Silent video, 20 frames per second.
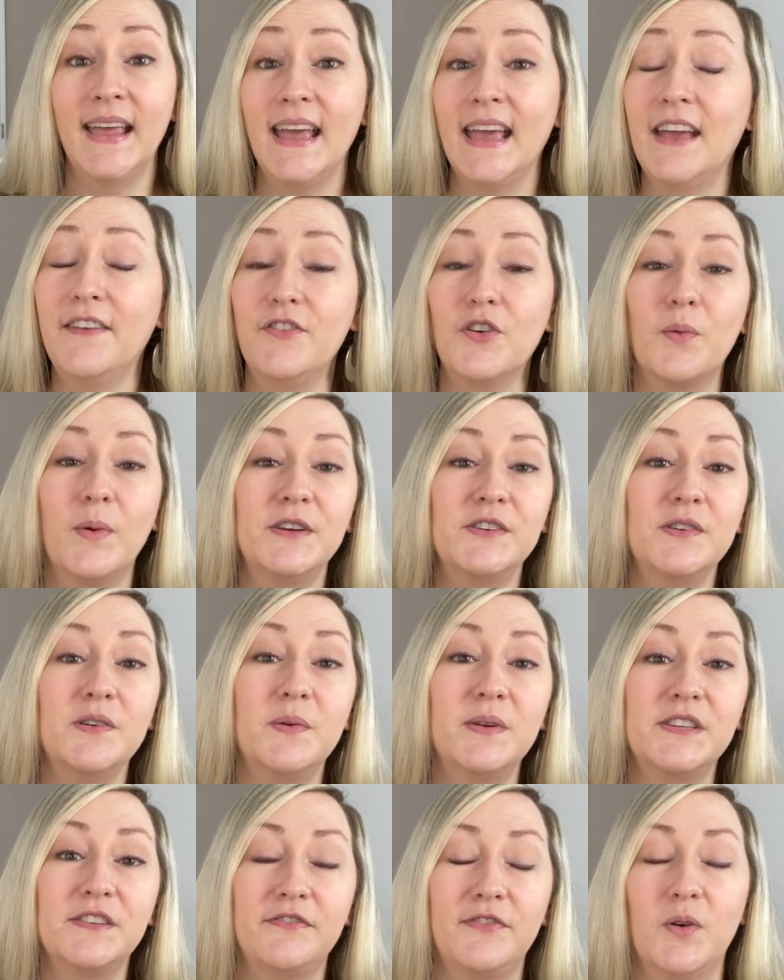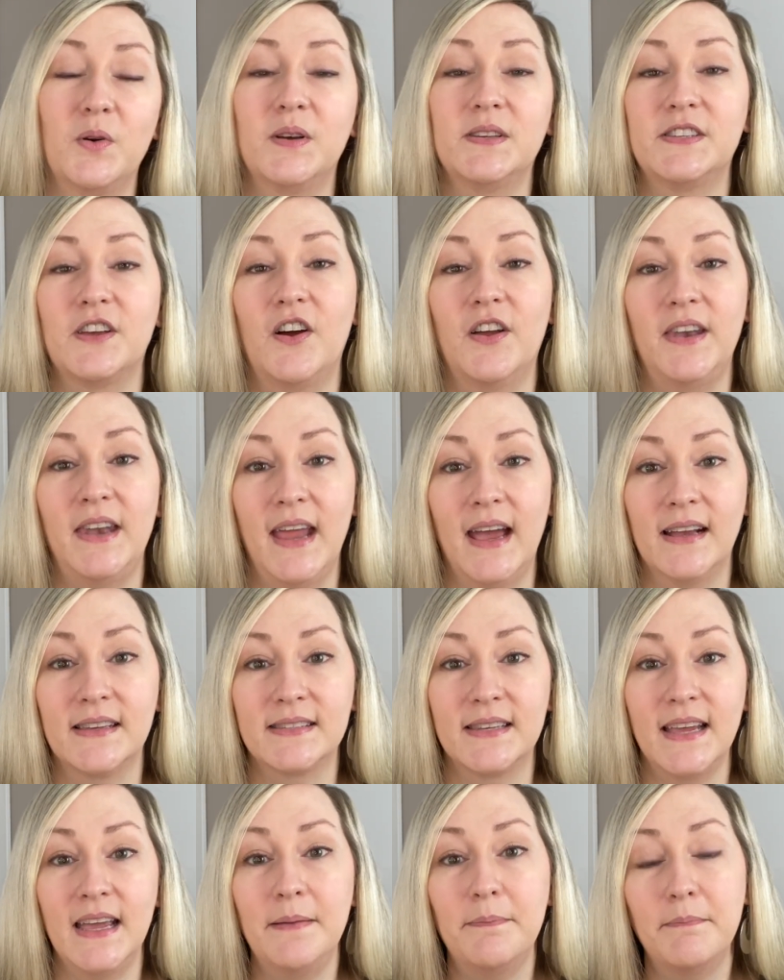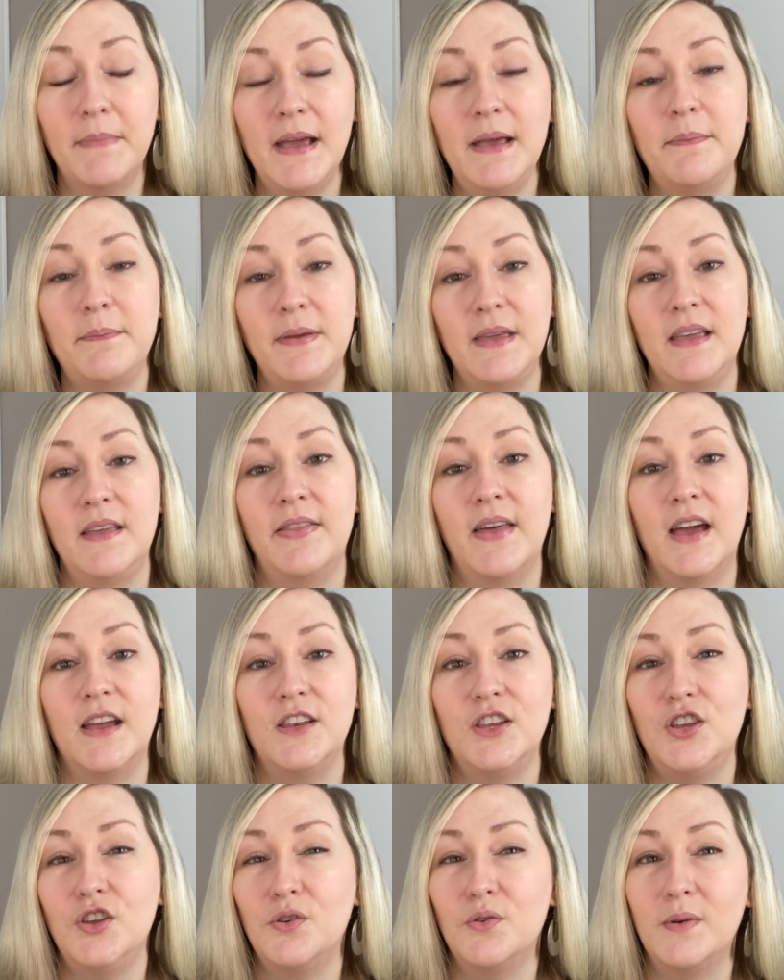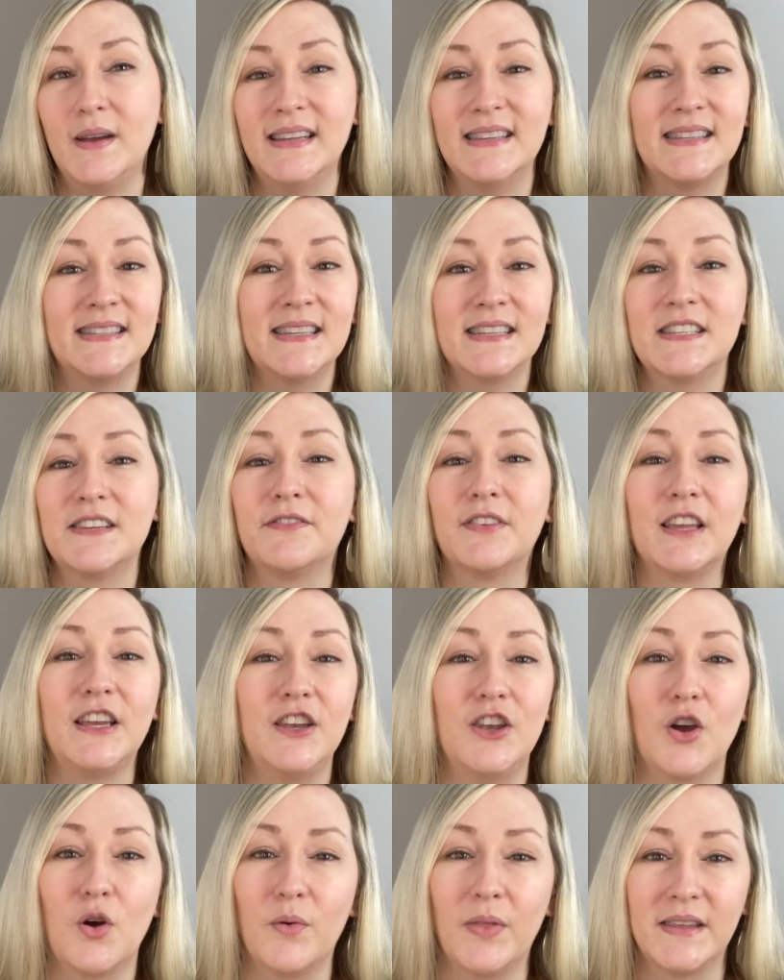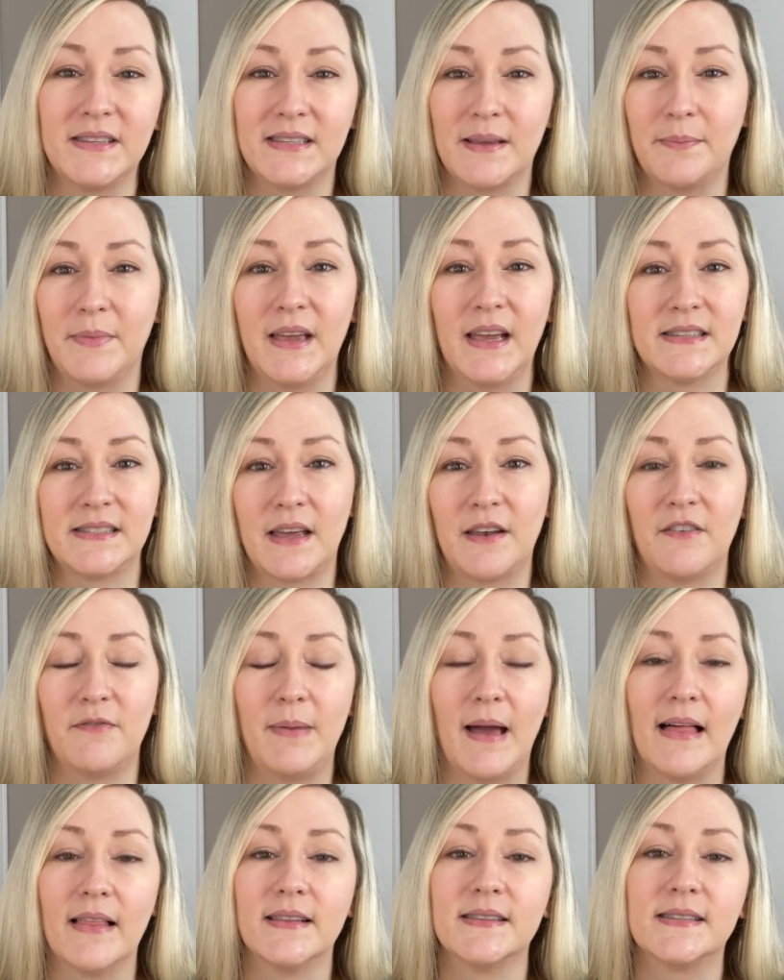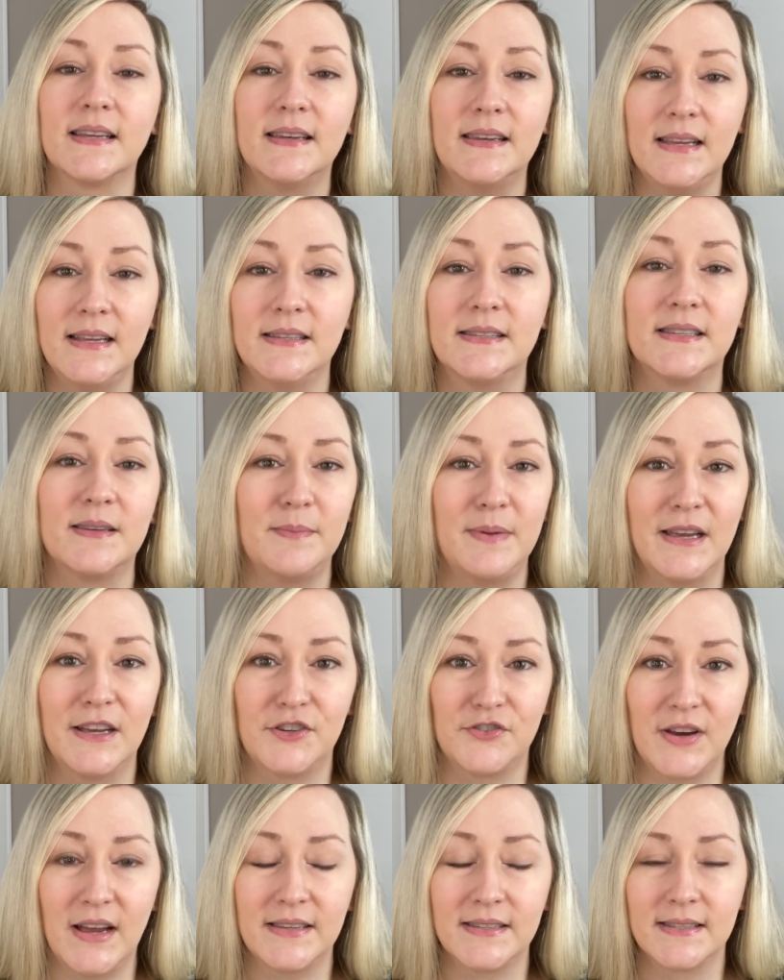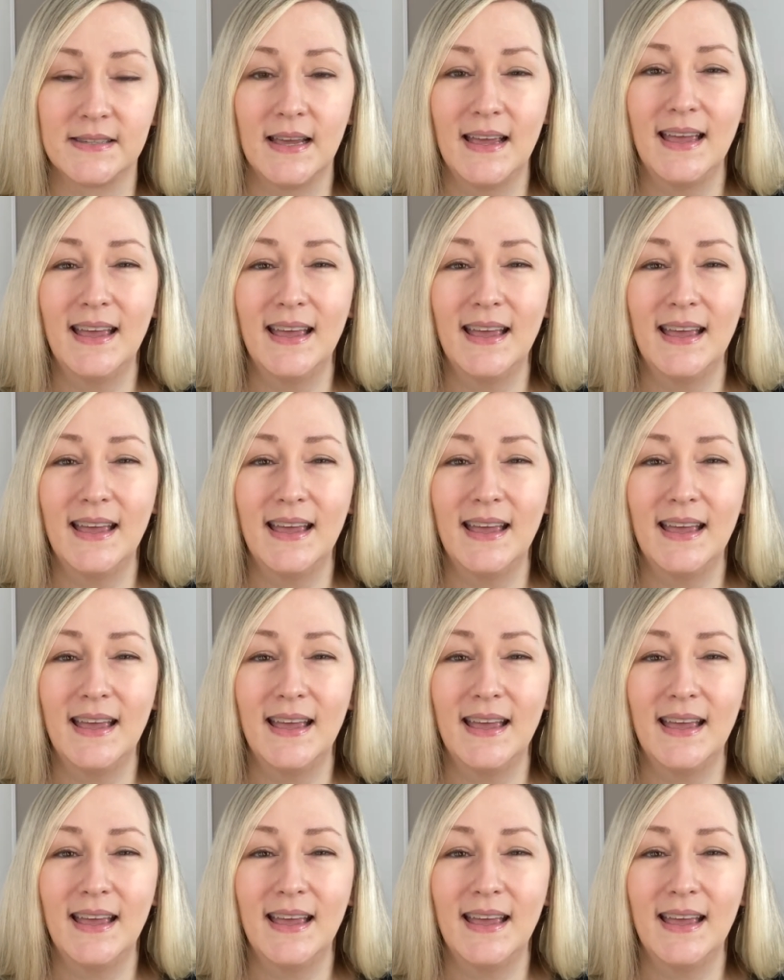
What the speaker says: If you're wondering what to focus on next, it might be that you instinctively know that something is out of balance and needs to be addressed.